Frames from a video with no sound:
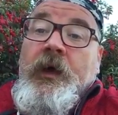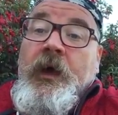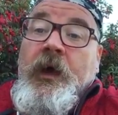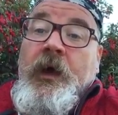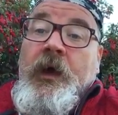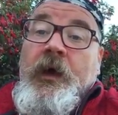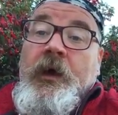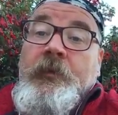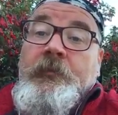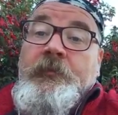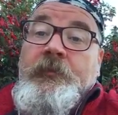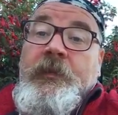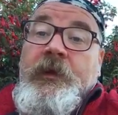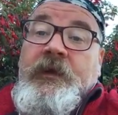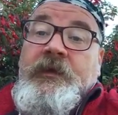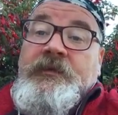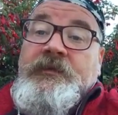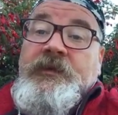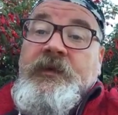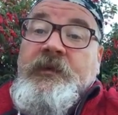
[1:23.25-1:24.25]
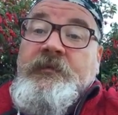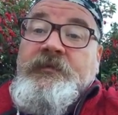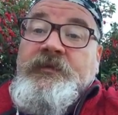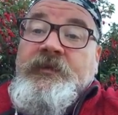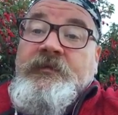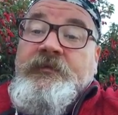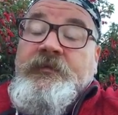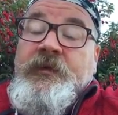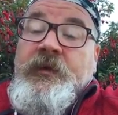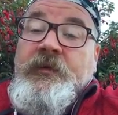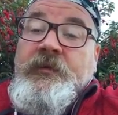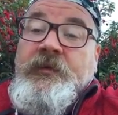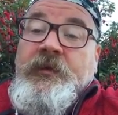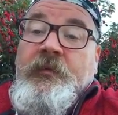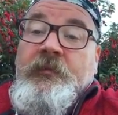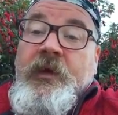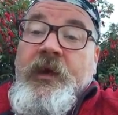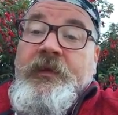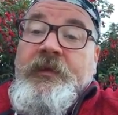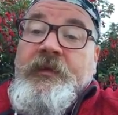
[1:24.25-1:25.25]
in terms of the
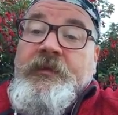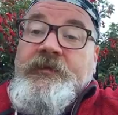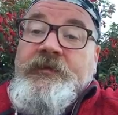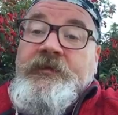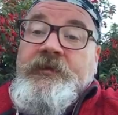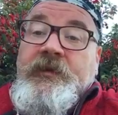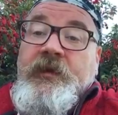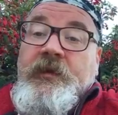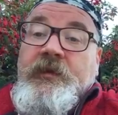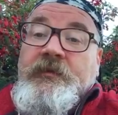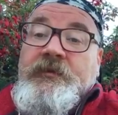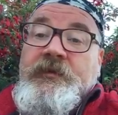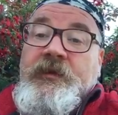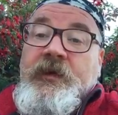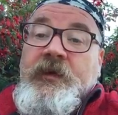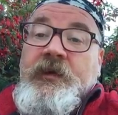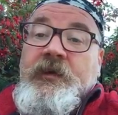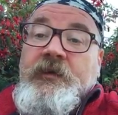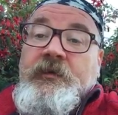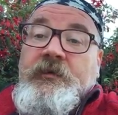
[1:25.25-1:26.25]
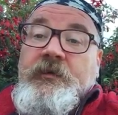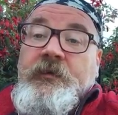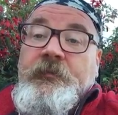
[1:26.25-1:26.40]
methods the